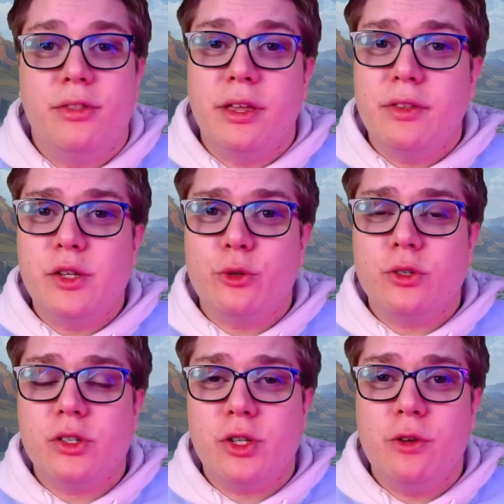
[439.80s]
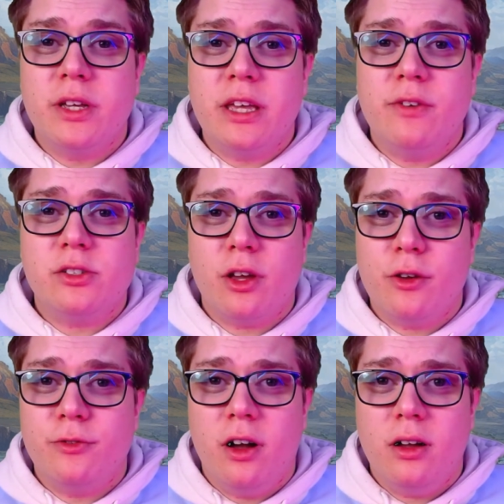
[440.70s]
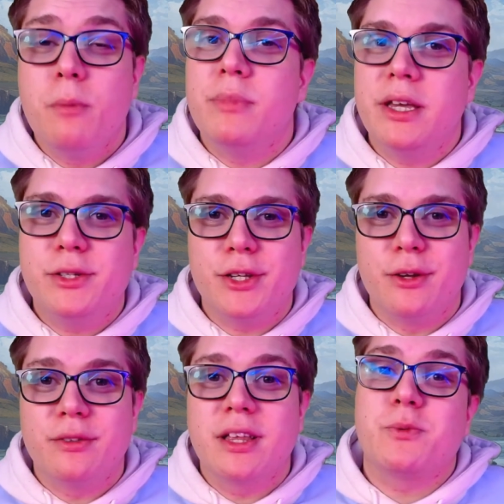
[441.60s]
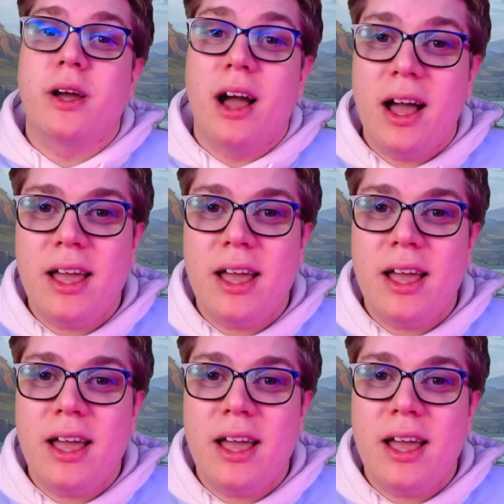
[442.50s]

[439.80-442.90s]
Think these rules are too forgiving so far? Me too. That's why I